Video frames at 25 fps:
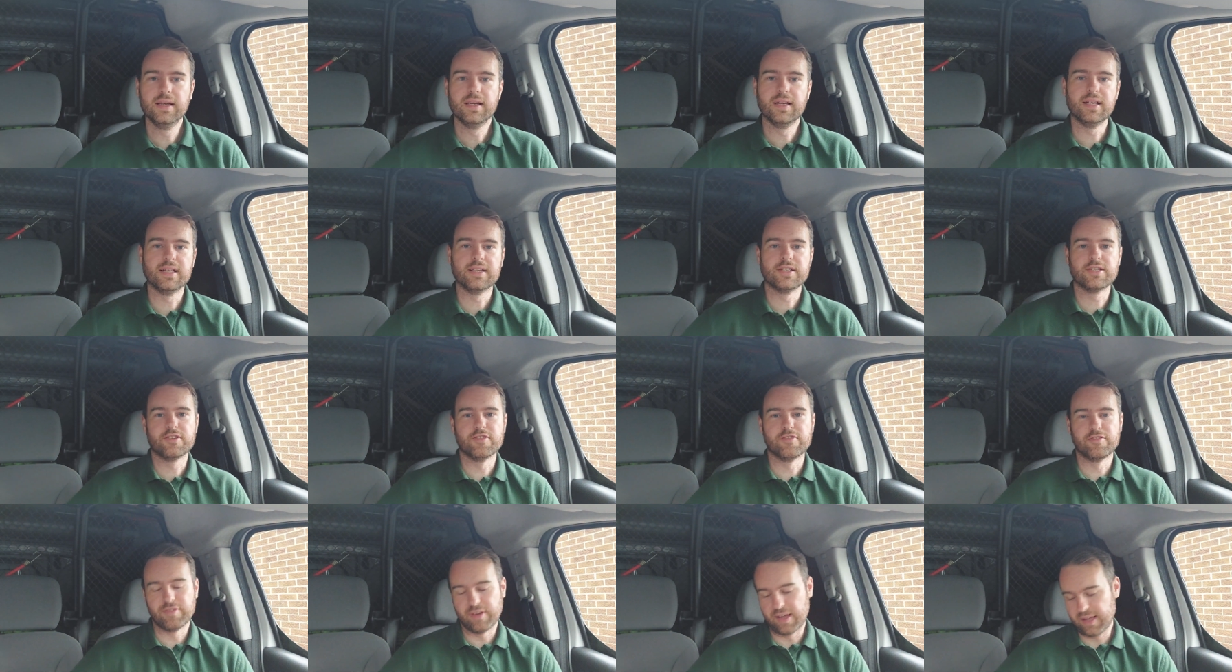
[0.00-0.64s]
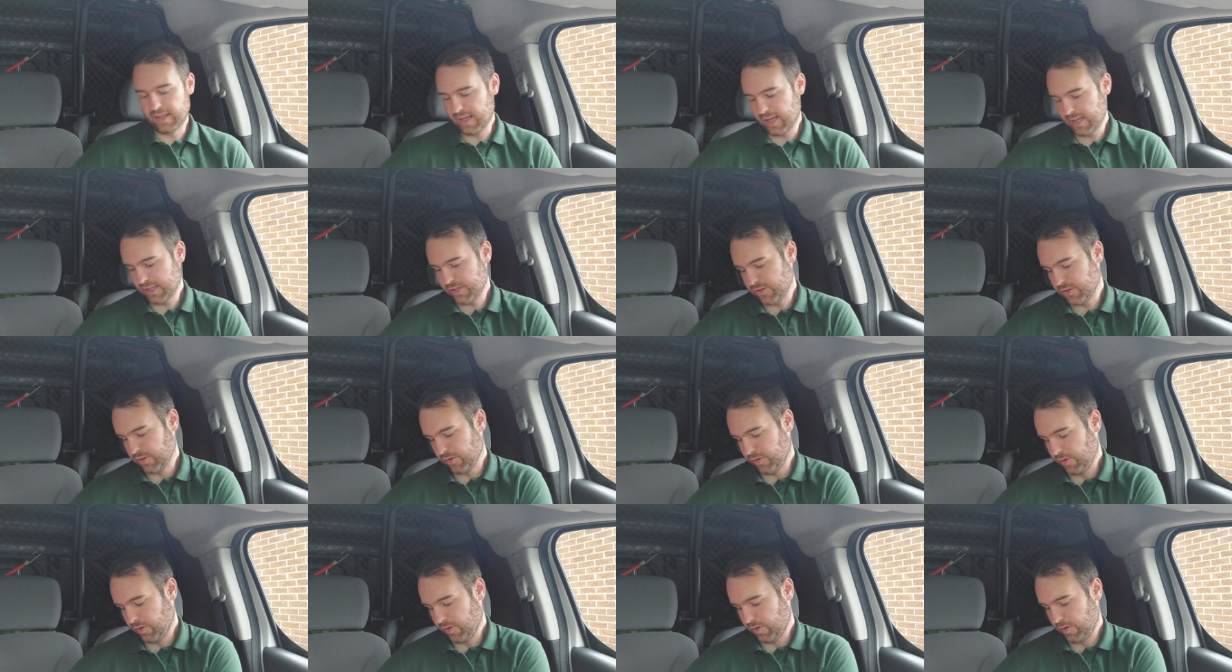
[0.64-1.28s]
and stuff like that.
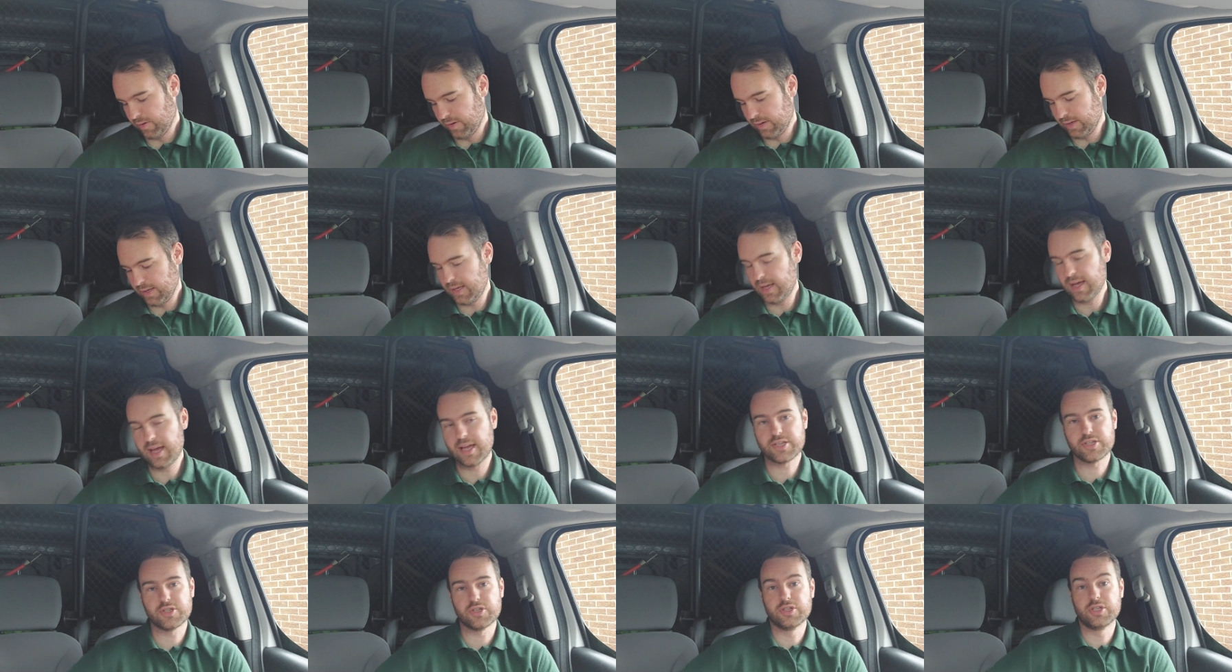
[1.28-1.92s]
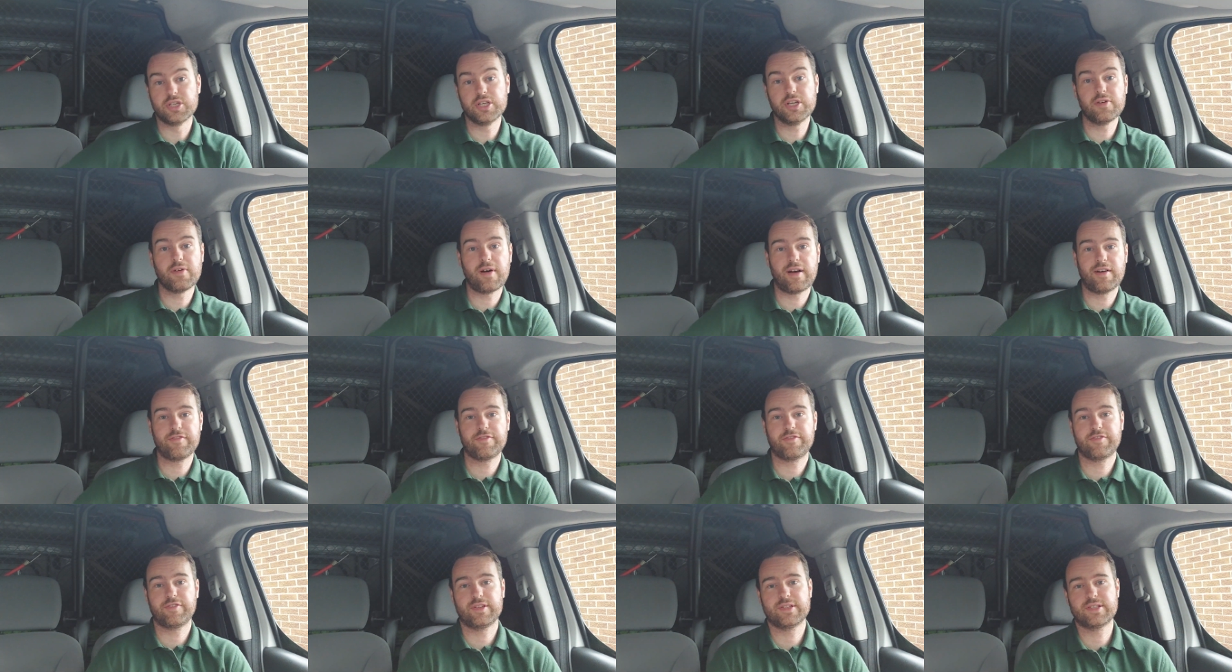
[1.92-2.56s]
So yeah, so do you
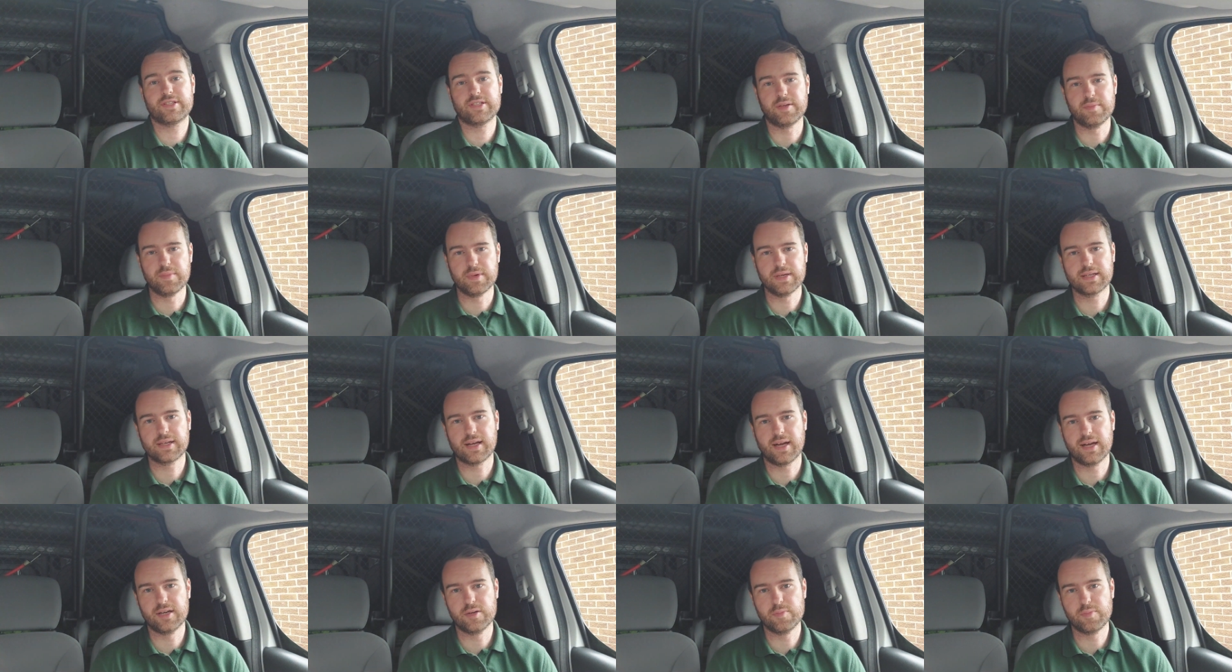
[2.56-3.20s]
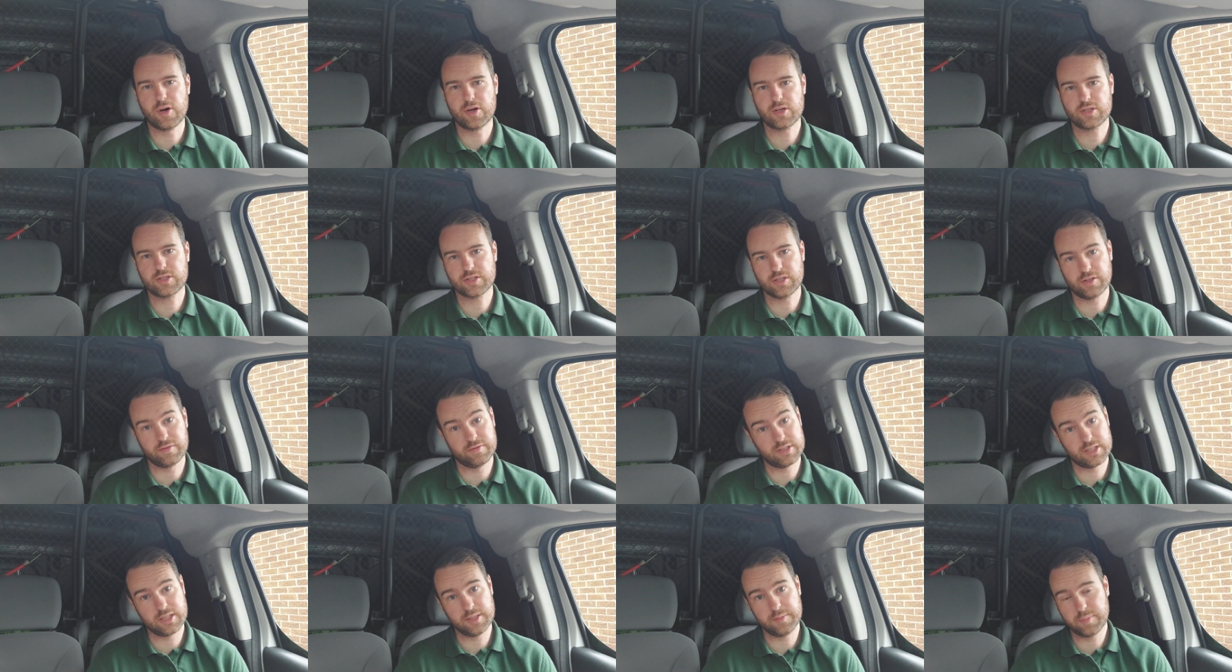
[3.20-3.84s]
have a similar kind of box?
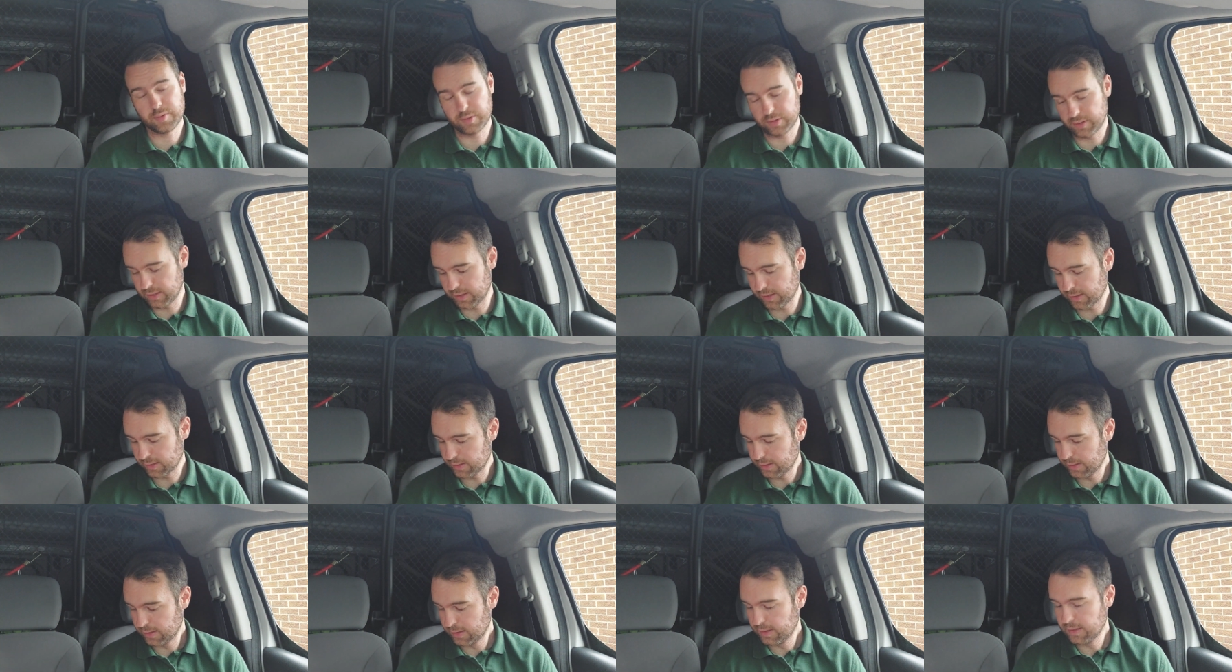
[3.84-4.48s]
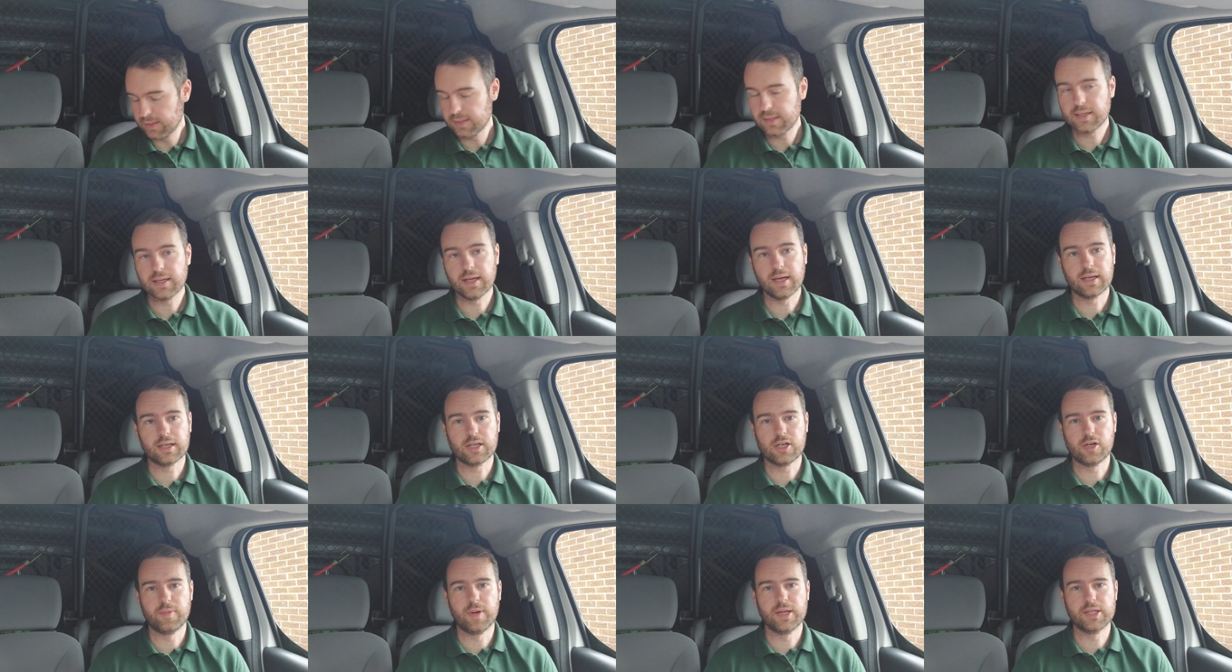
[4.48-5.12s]
Obviously put your
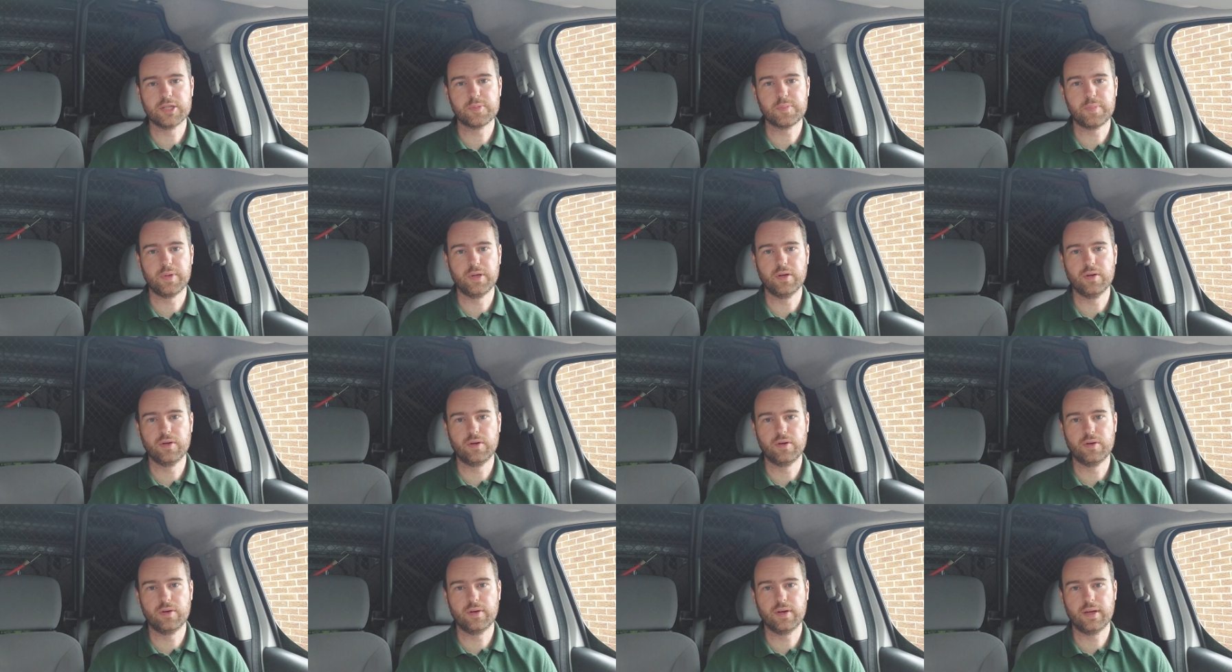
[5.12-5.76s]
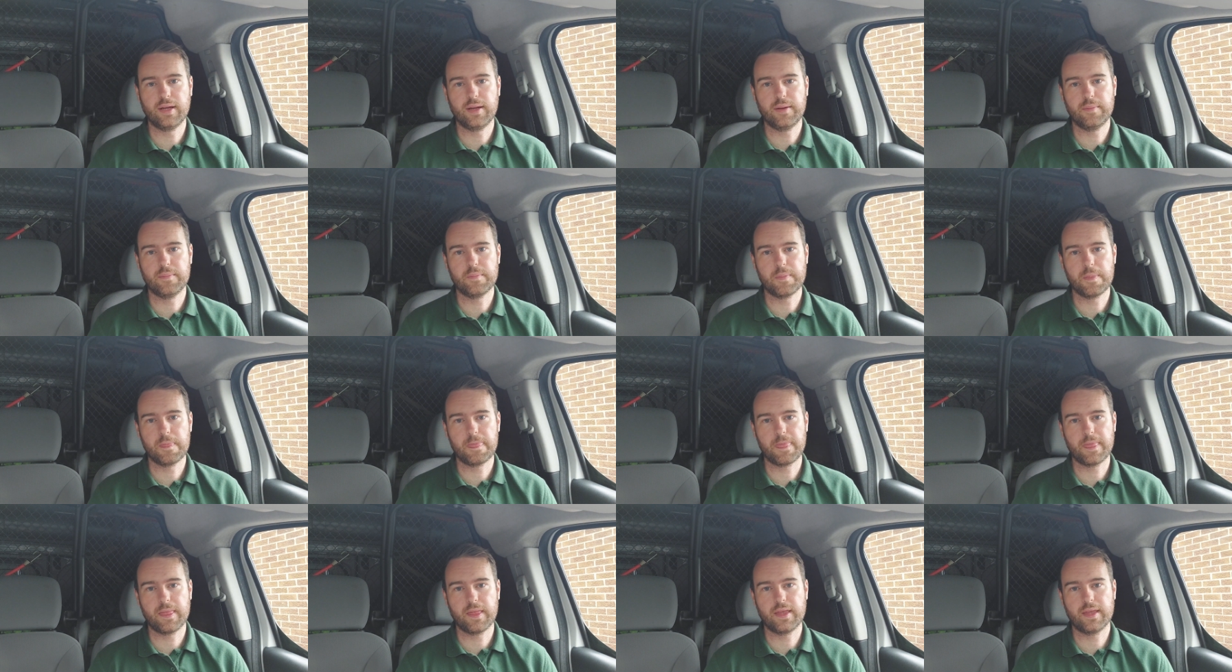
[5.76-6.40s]
comments below.